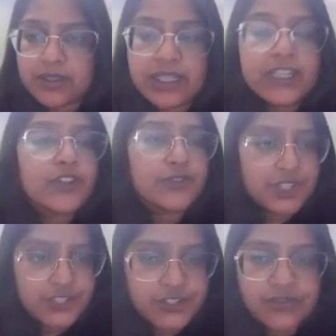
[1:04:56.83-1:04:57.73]
rate of
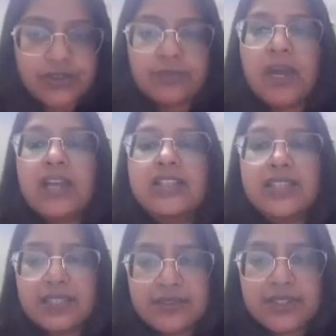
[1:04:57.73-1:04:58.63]
change of impacts,
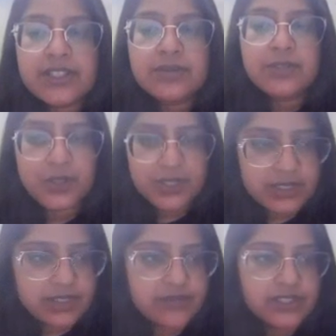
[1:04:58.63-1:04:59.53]
irreversible or
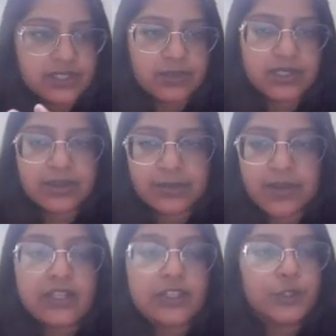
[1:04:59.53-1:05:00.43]
irreversible
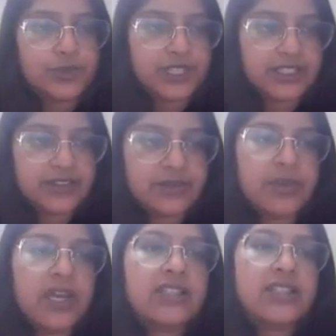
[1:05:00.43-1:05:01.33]
impact, cumulative
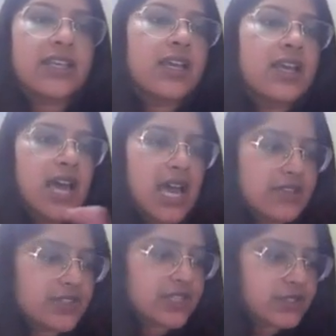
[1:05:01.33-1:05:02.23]
impacts,
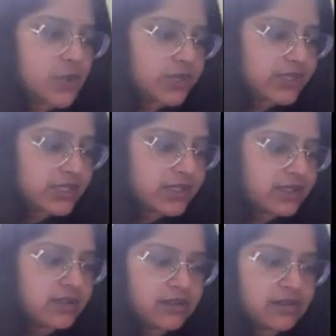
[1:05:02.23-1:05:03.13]
as well as all
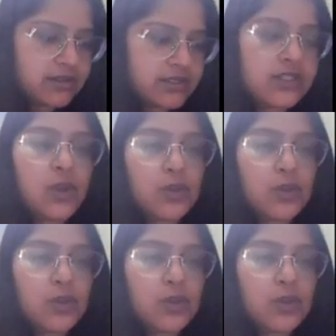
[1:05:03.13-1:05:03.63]
the three